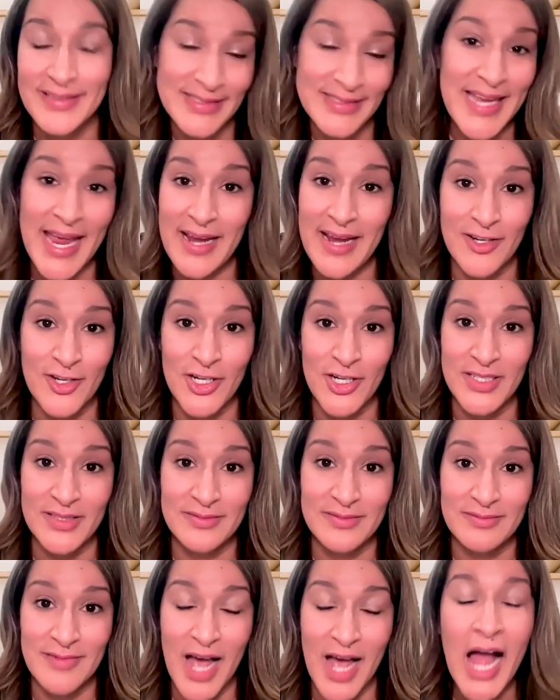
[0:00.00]
dang good.
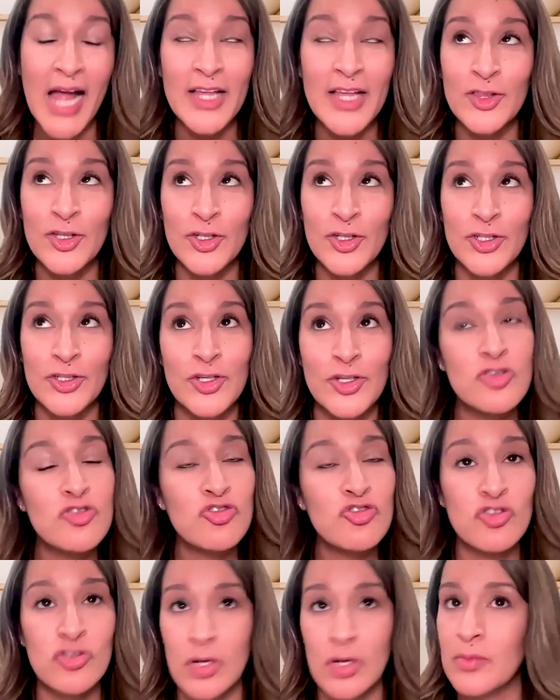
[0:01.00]
I learned
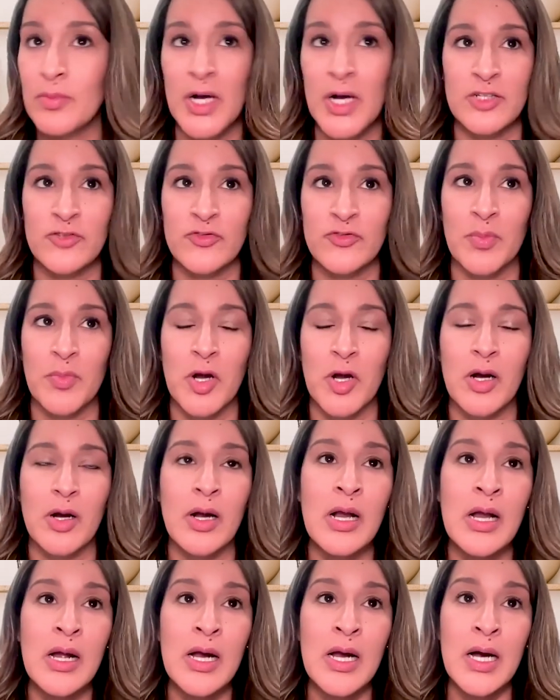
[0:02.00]
so much from
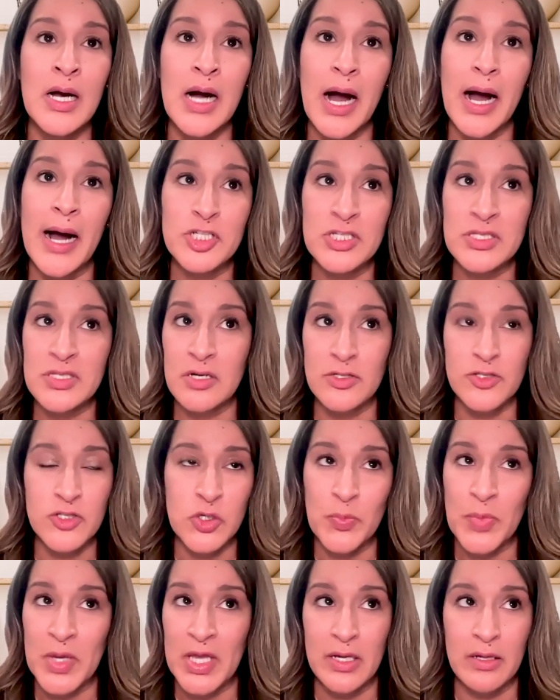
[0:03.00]
her. She's
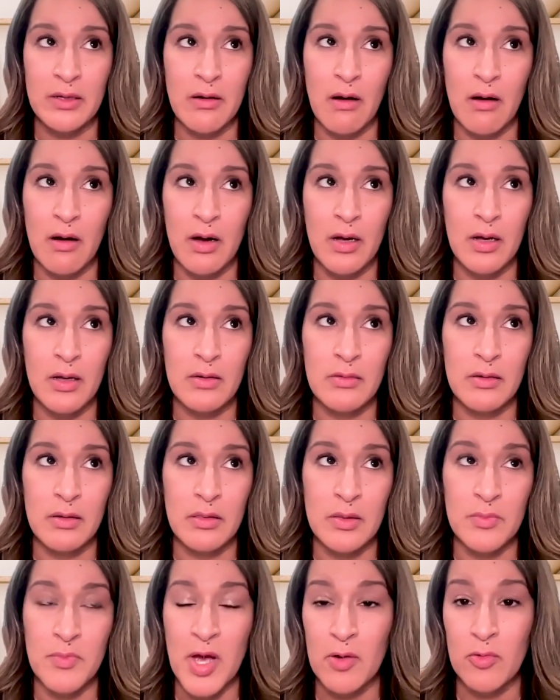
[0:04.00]
also been on
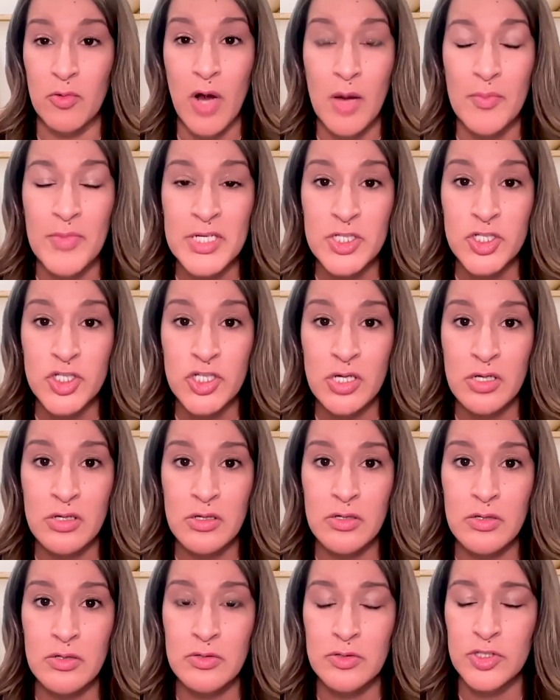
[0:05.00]
the Mel Robbins
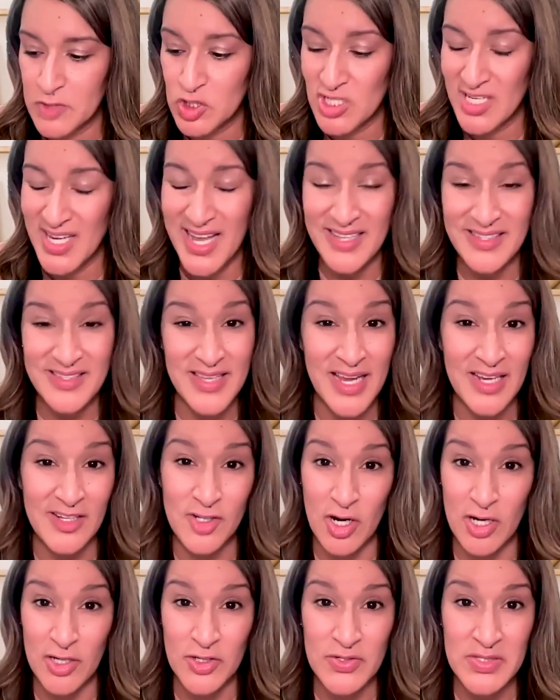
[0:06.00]
show. She has a
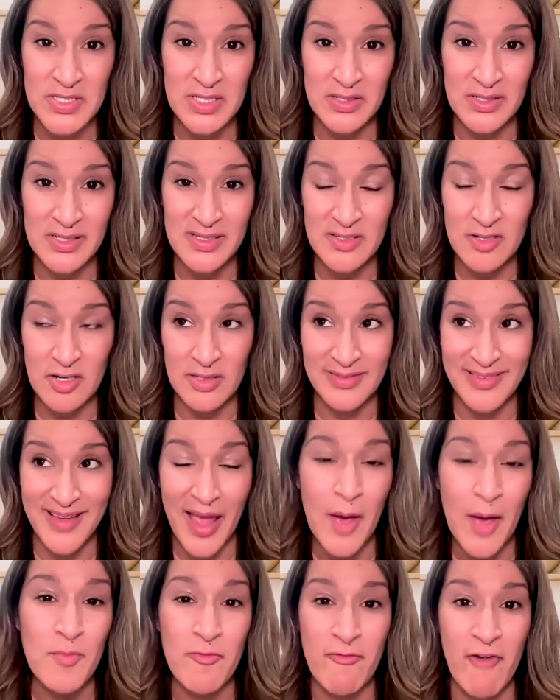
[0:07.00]
docuseries called
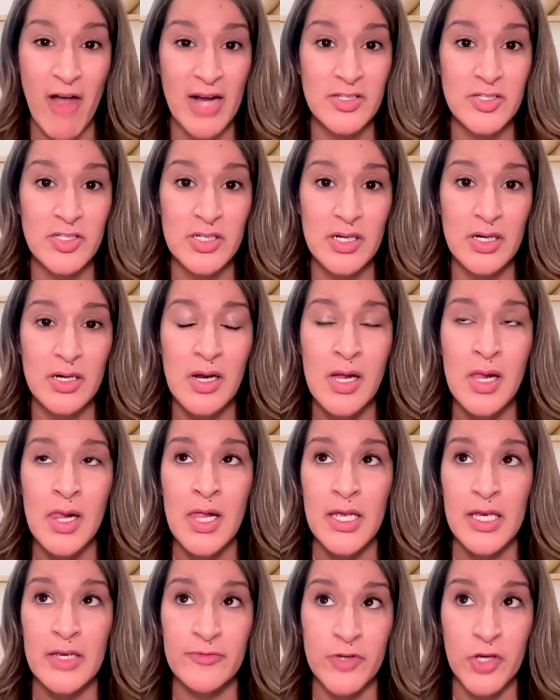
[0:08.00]
The M Factor.
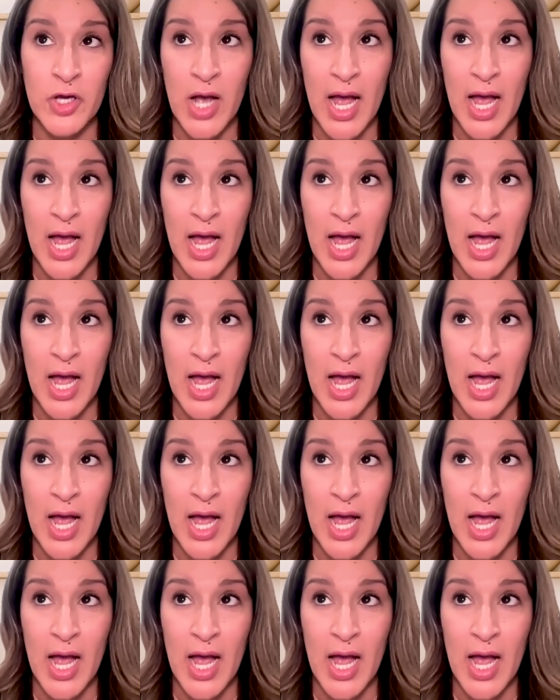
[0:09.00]
If you